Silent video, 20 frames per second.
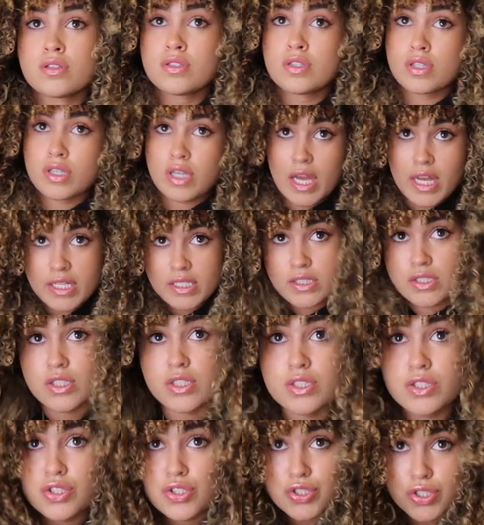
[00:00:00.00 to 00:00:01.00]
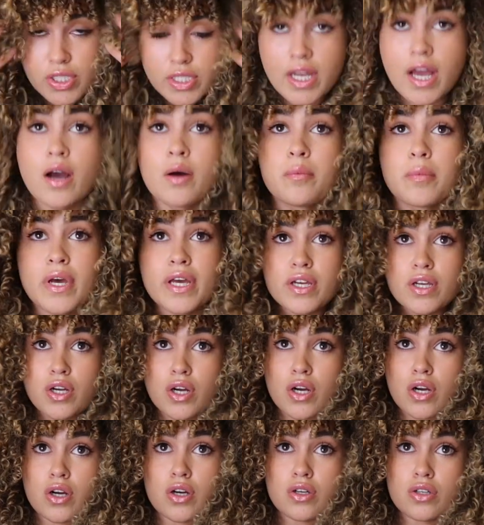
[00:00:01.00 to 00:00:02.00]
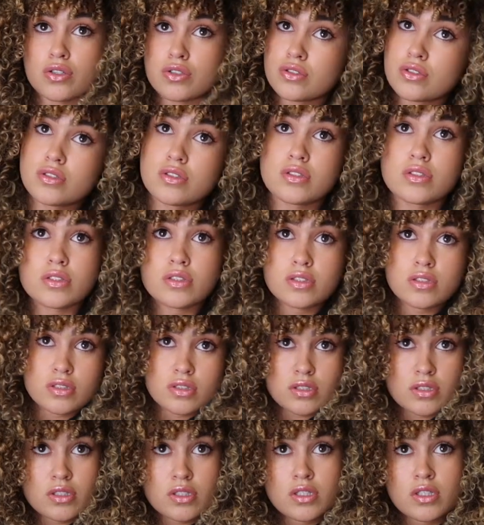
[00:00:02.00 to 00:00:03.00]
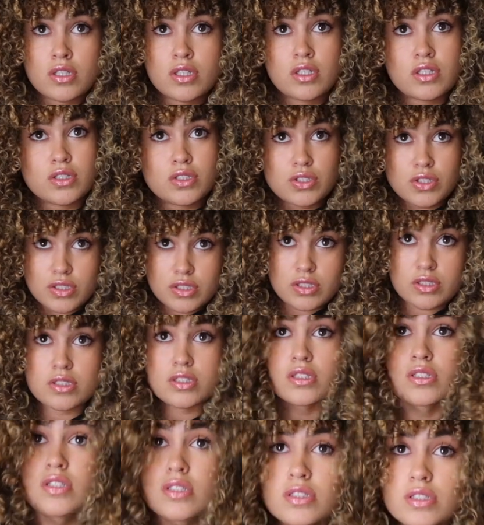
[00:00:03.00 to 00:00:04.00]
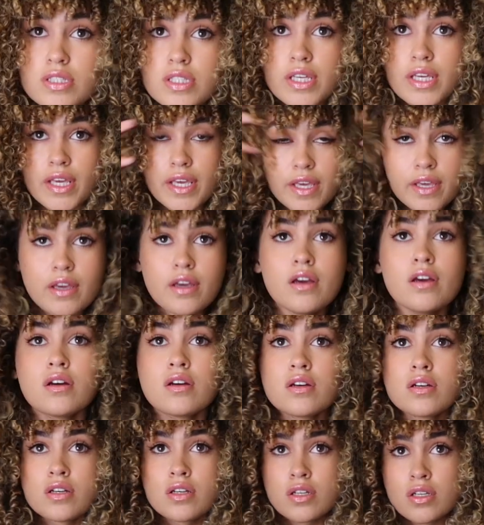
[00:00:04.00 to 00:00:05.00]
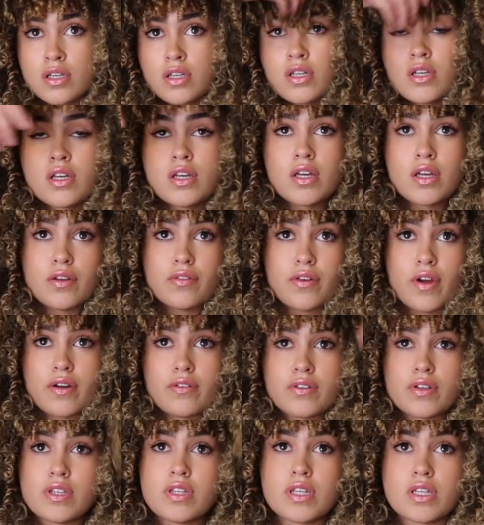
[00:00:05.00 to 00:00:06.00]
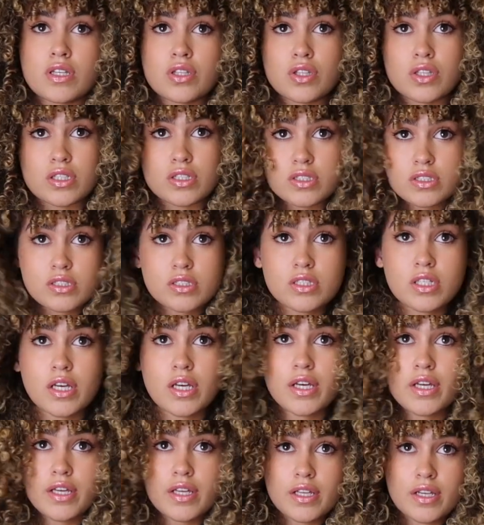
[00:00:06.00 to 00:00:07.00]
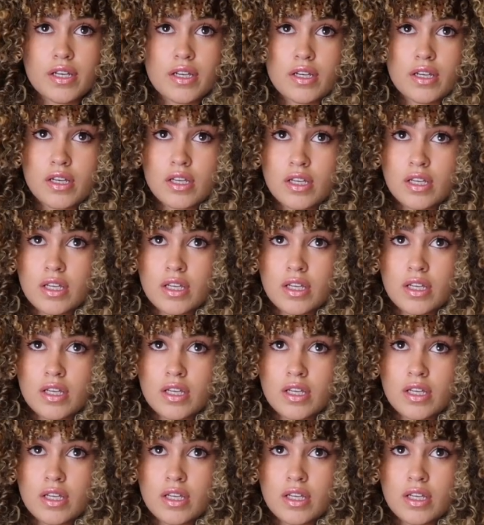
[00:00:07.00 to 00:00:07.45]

So guys, just shook out my curls just to see if everything looks good.